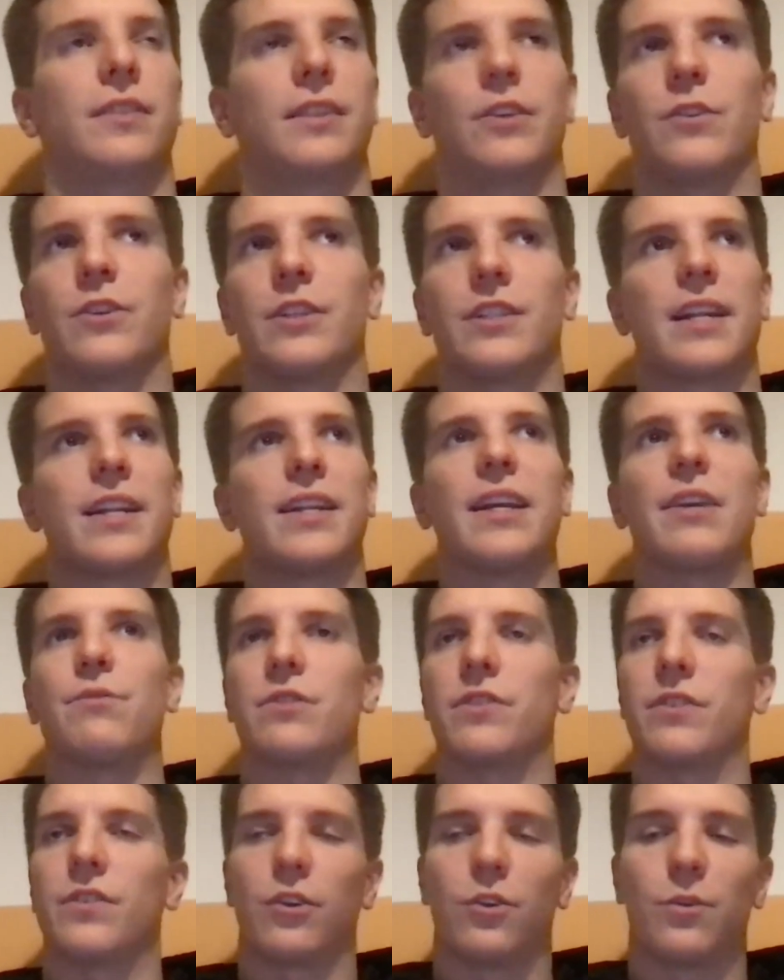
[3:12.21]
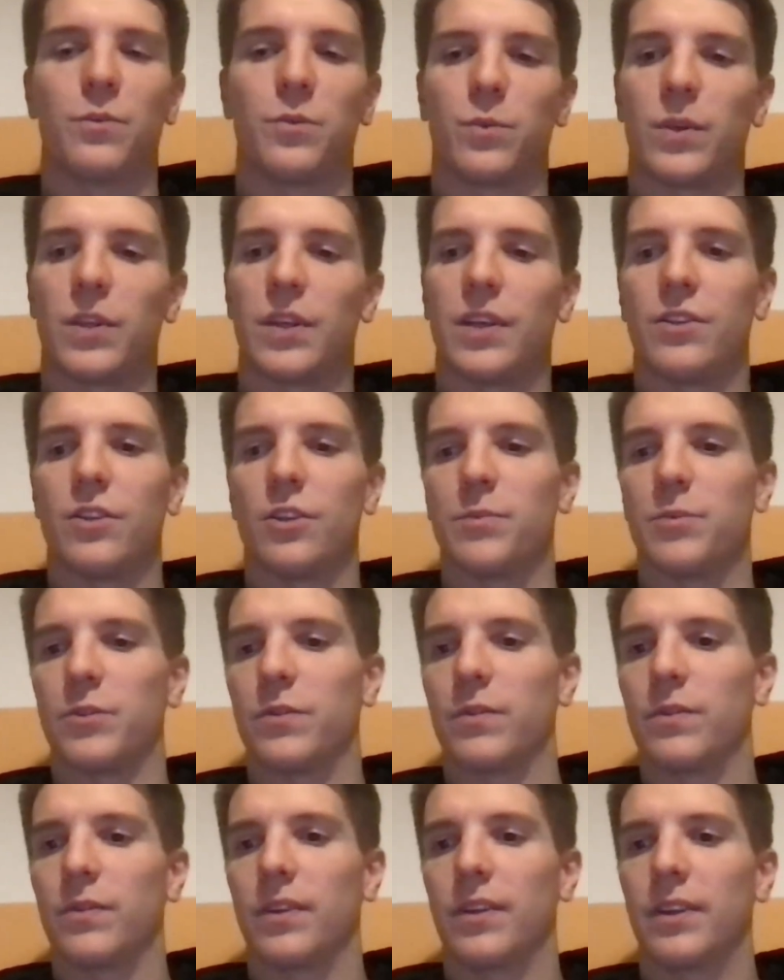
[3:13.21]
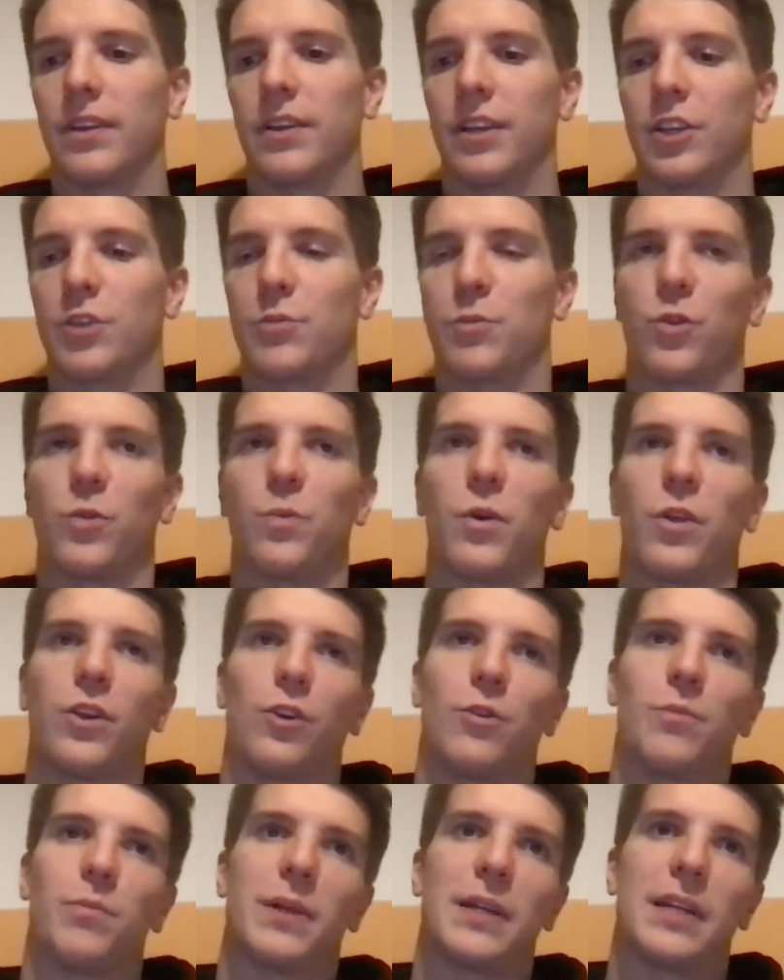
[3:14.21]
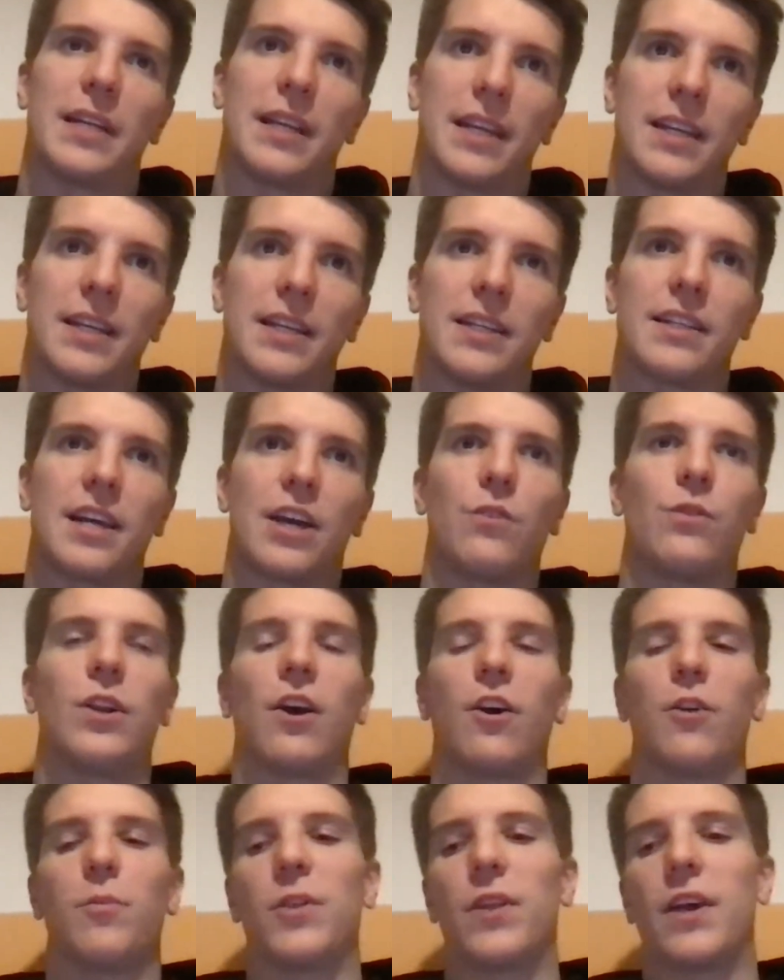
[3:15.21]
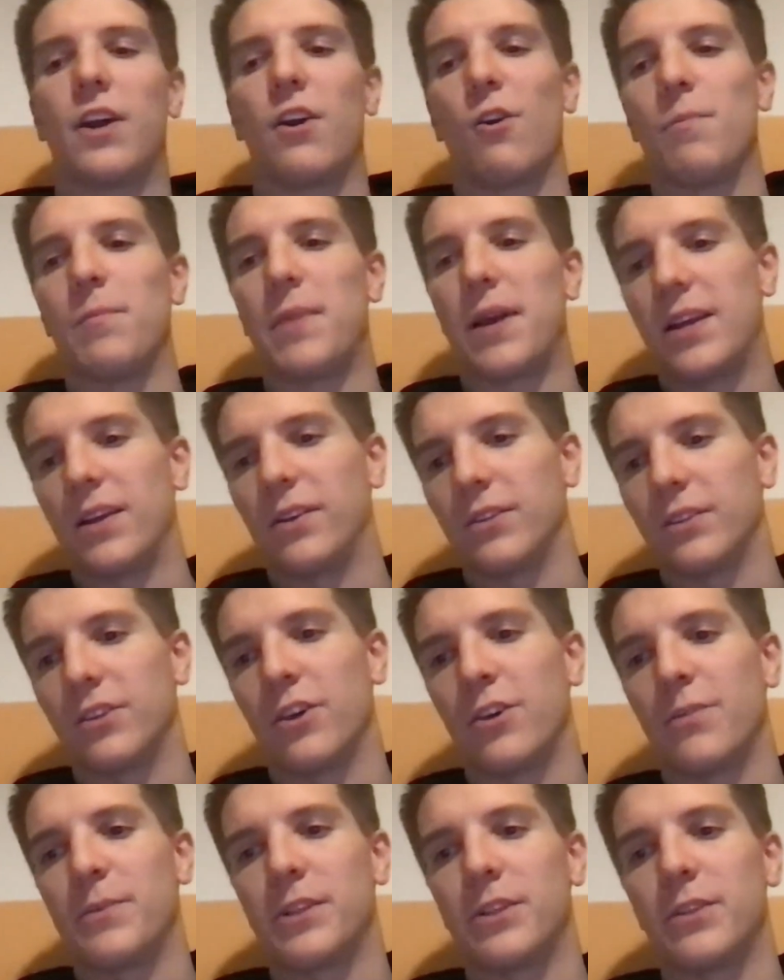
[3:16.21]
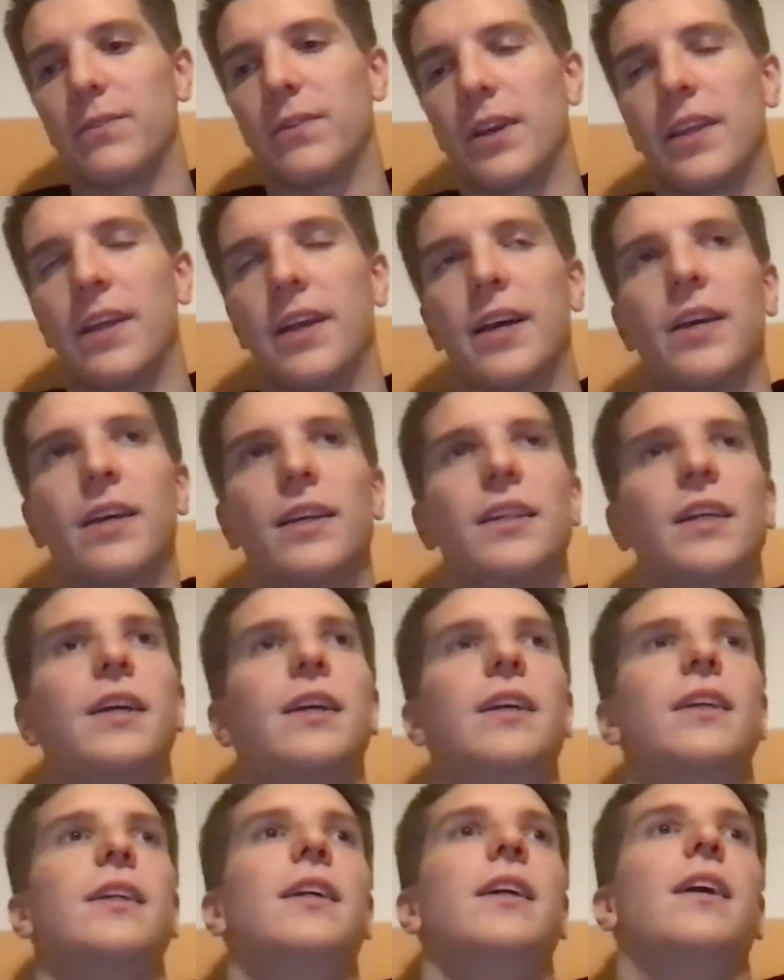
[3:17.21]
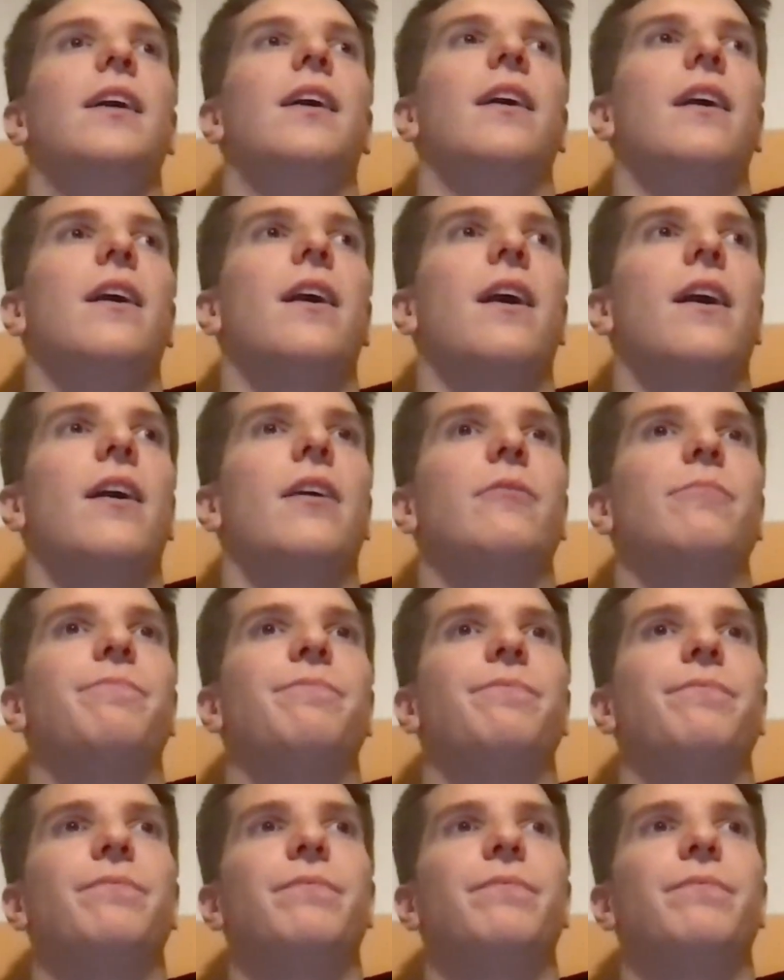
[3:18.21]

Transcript: Understanding everything that comes with it in terms of exploring what the company is, how reliable they are at paying on time and stuff like that.